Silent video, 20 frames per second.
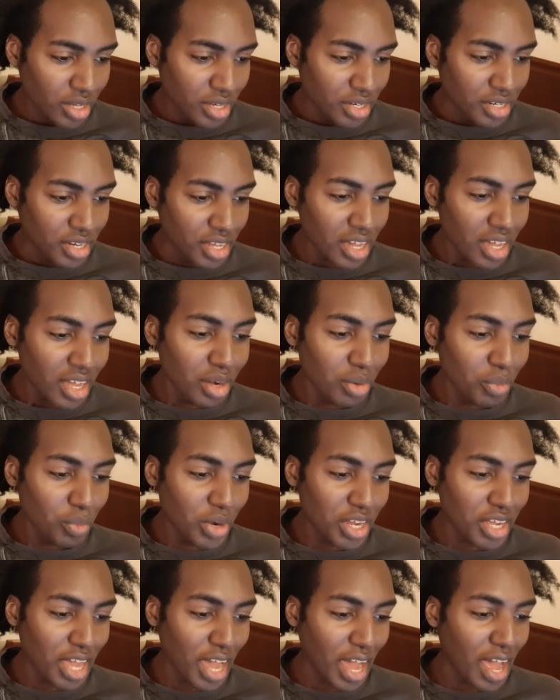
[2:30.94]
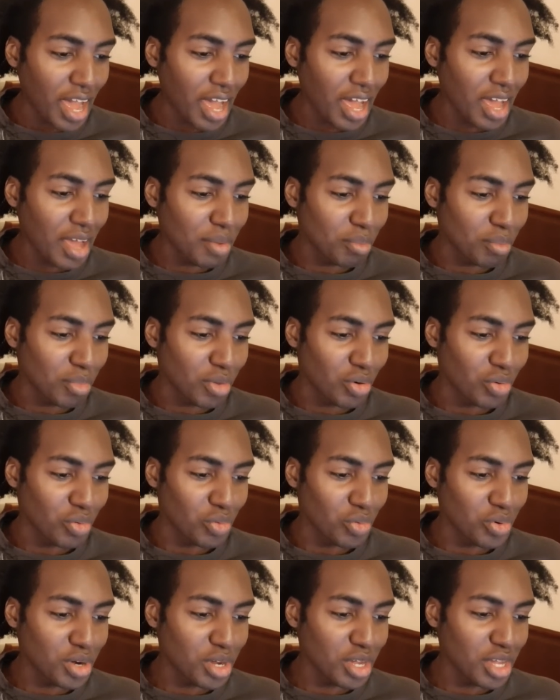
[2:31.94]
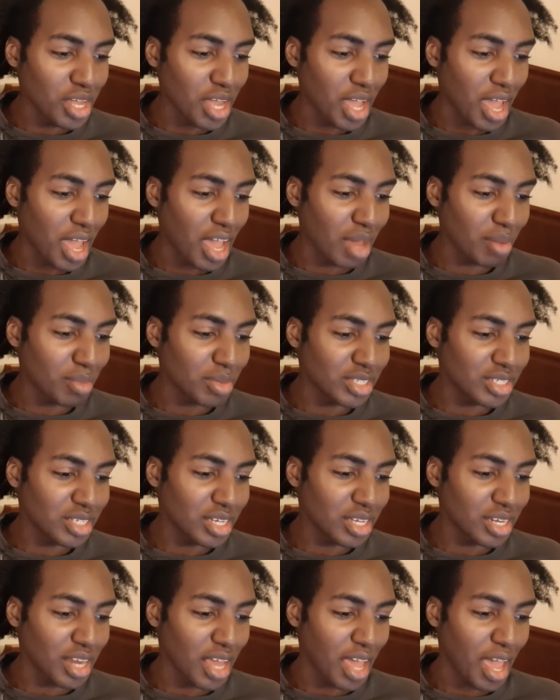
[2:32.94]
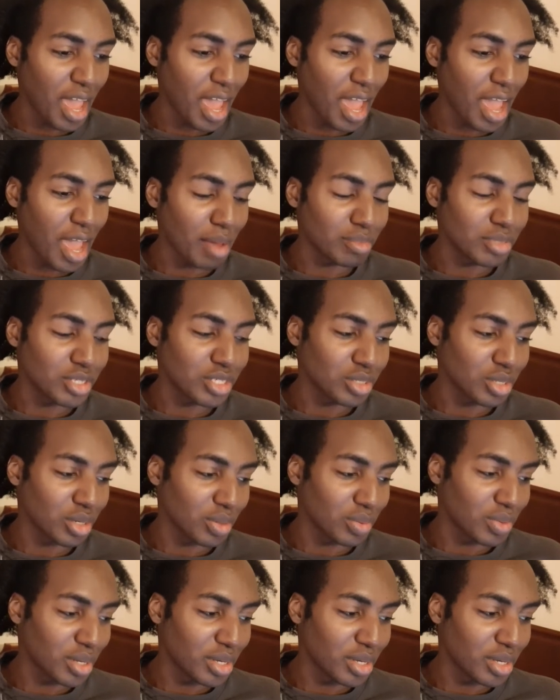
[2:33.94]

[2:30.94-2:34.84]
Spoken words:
Then we got Marie Hamilton Abstone,